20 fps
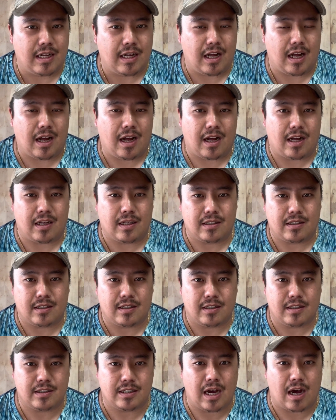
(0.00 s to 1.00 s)

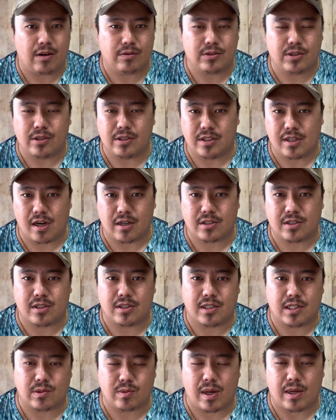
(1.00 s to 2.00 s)
to the
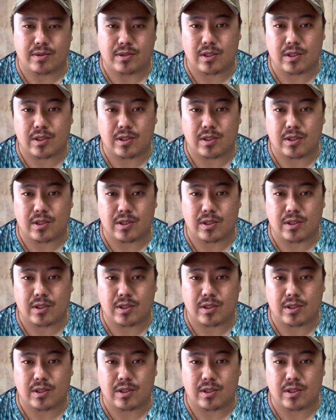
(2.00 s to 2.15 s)
youngsters as well.